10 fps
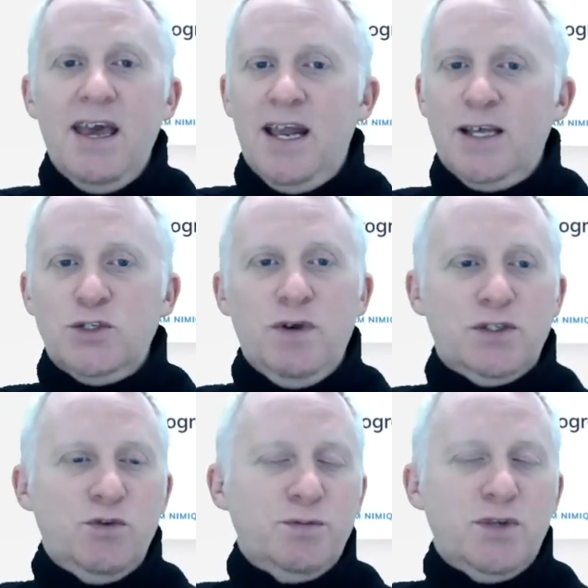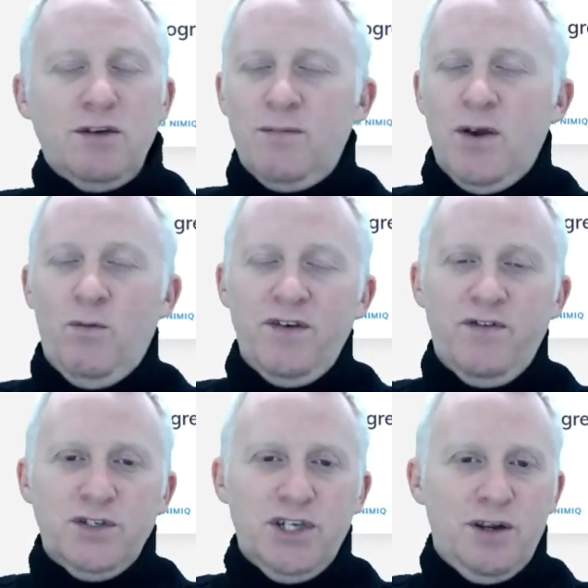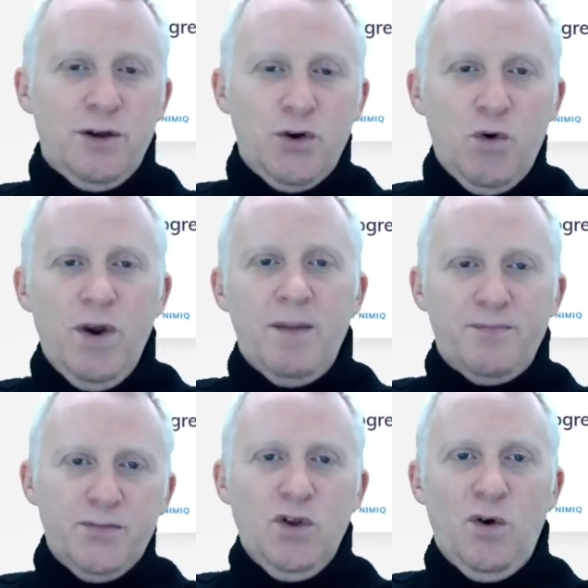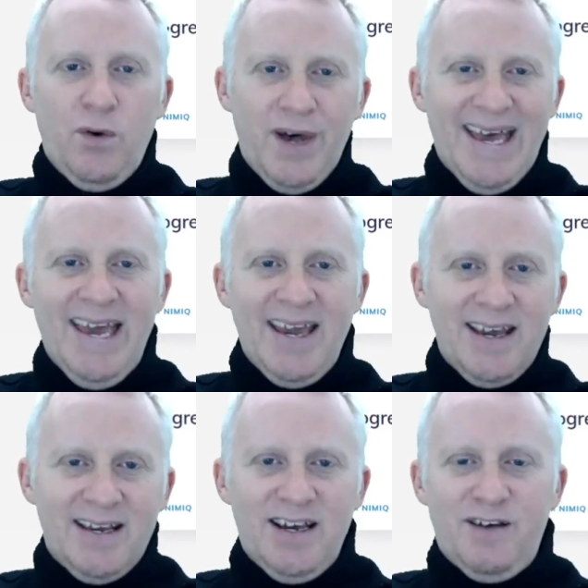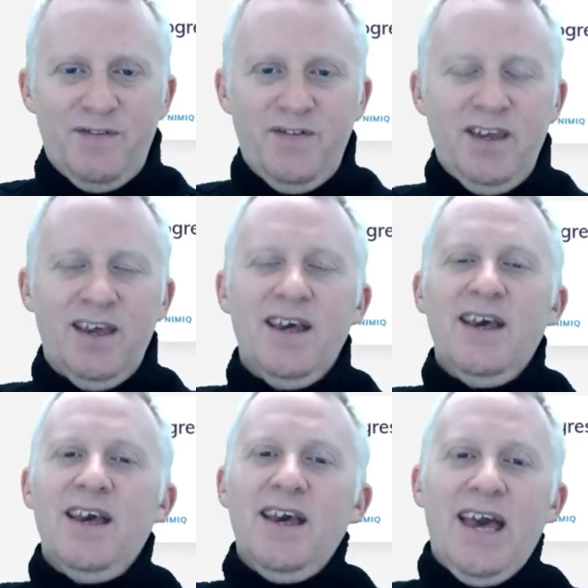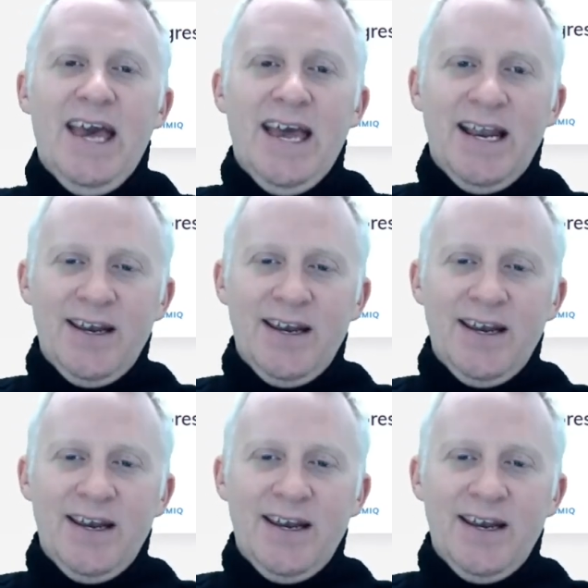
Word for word: and as well subscribe to my wonderful channel Crypto and Coffee, and.